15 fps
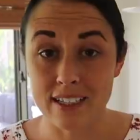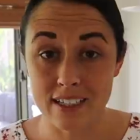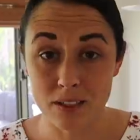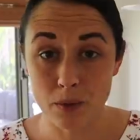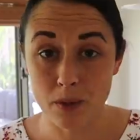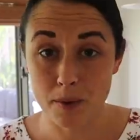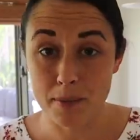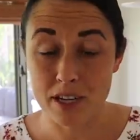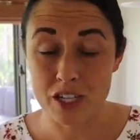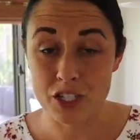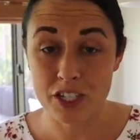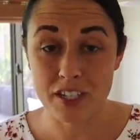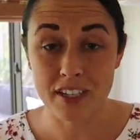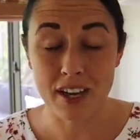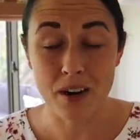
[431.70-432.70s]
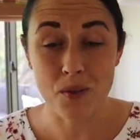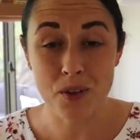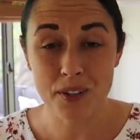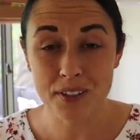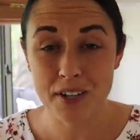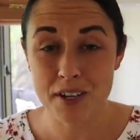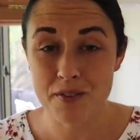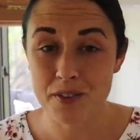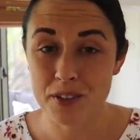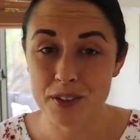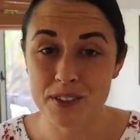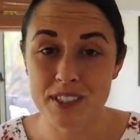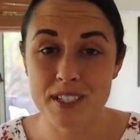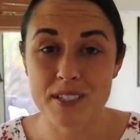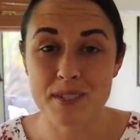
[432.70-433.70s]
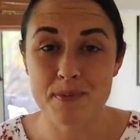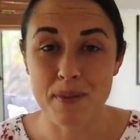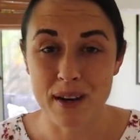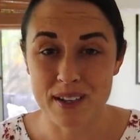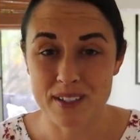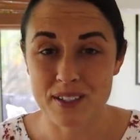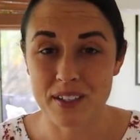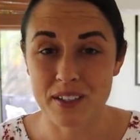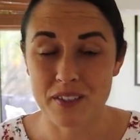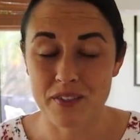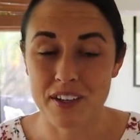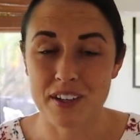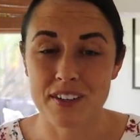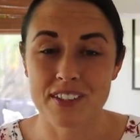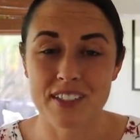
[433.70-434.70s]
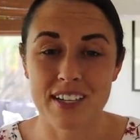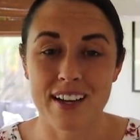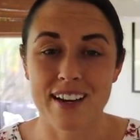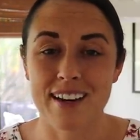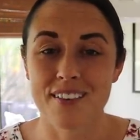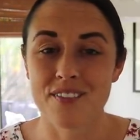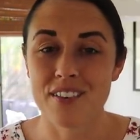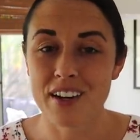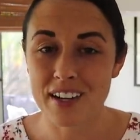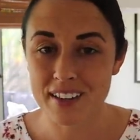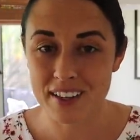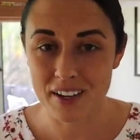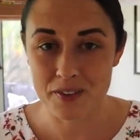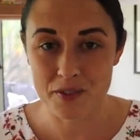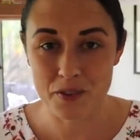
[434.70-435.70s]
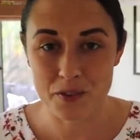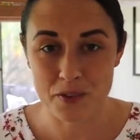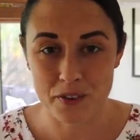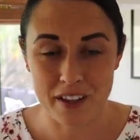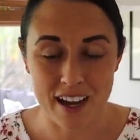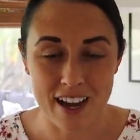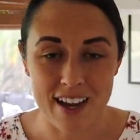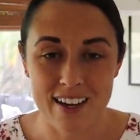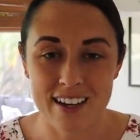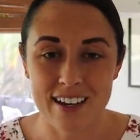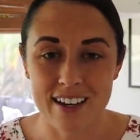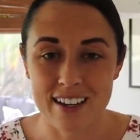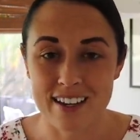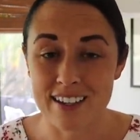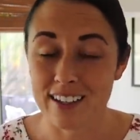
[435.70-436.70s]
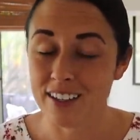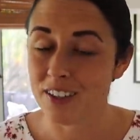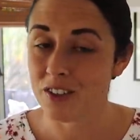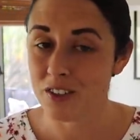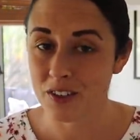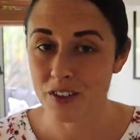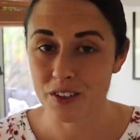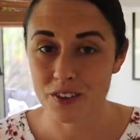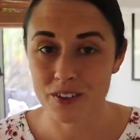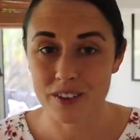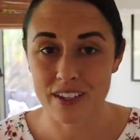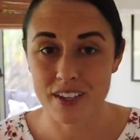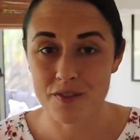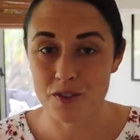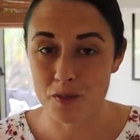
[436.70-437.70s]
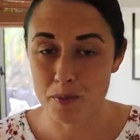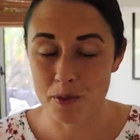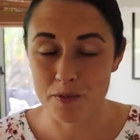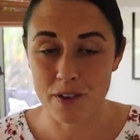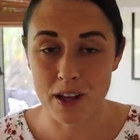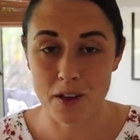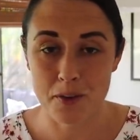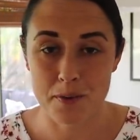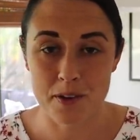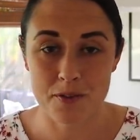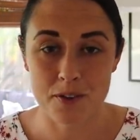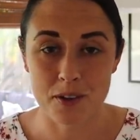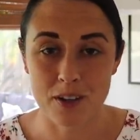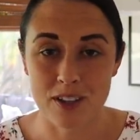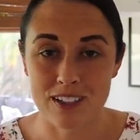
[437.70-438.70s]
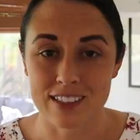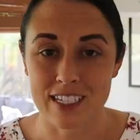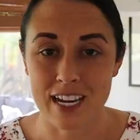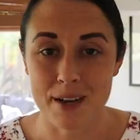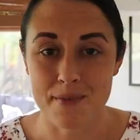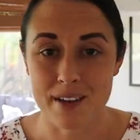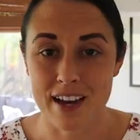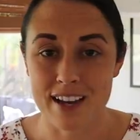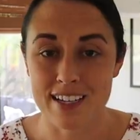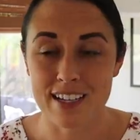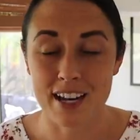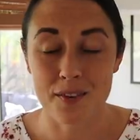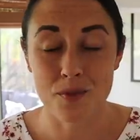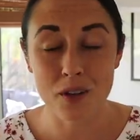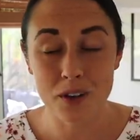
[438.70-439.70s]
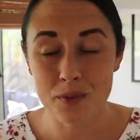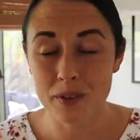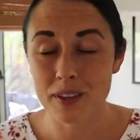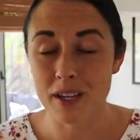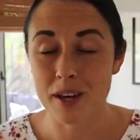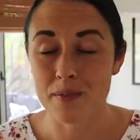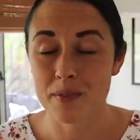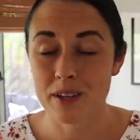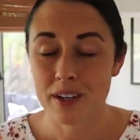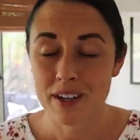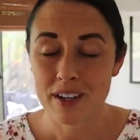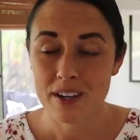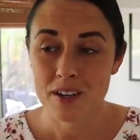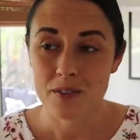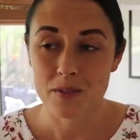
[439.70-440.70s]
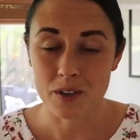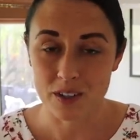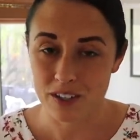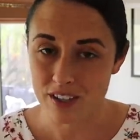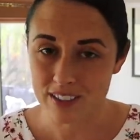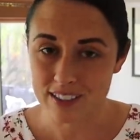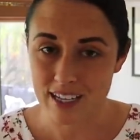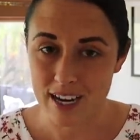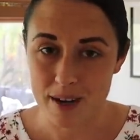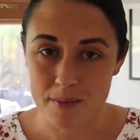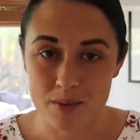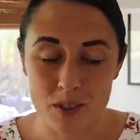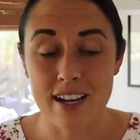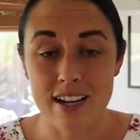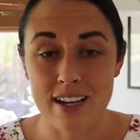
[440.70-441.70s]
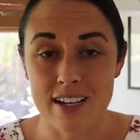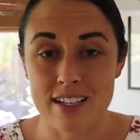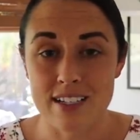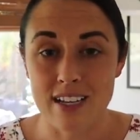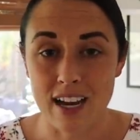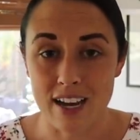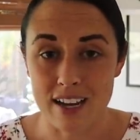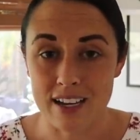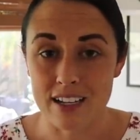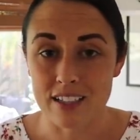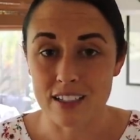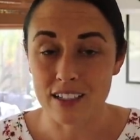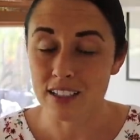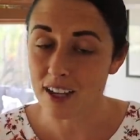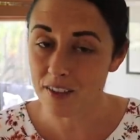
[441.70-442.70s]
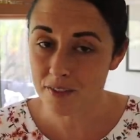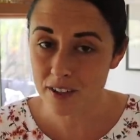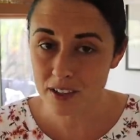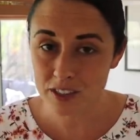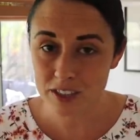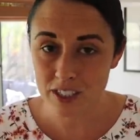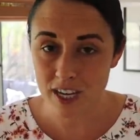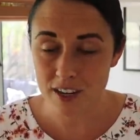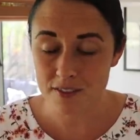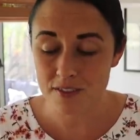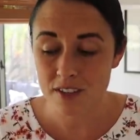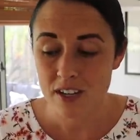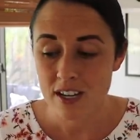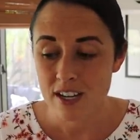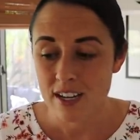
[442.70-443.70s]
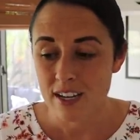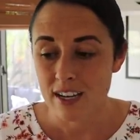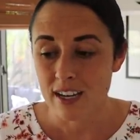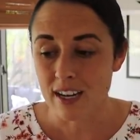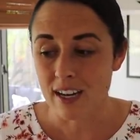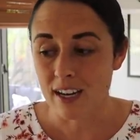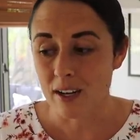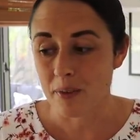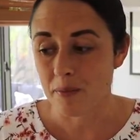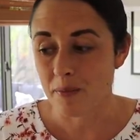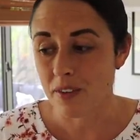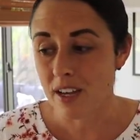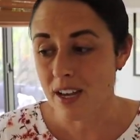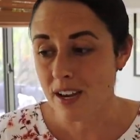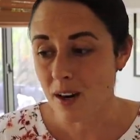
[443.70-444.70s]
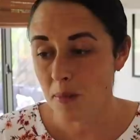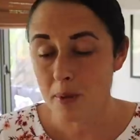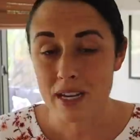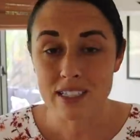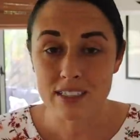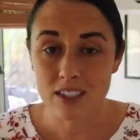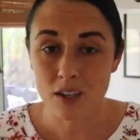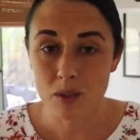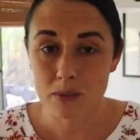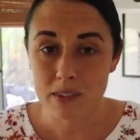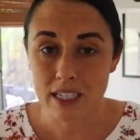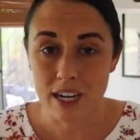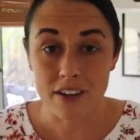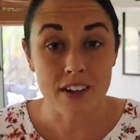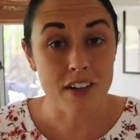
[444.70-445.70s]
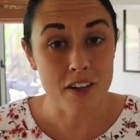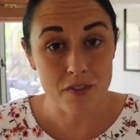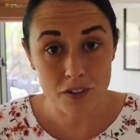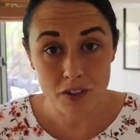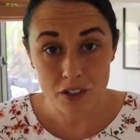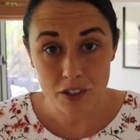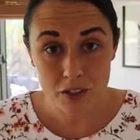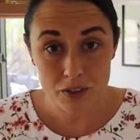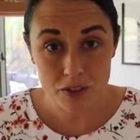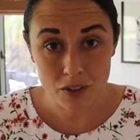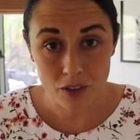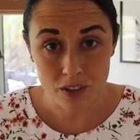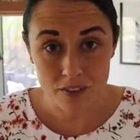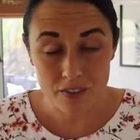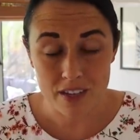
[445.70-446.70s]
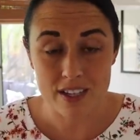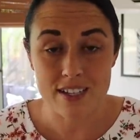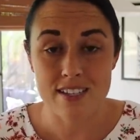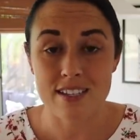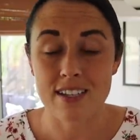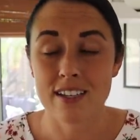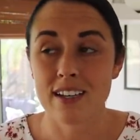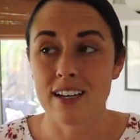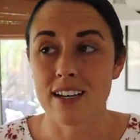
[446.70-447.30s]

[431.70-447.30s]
did want to mention that Walnut Creek Foods is sponsoring the video today, and I'm very thankful for that. And you know, if you've been following me for a long time, that I've worked with them for a long time and I love their stuff. They are based in Holmes County if you're new to all of this.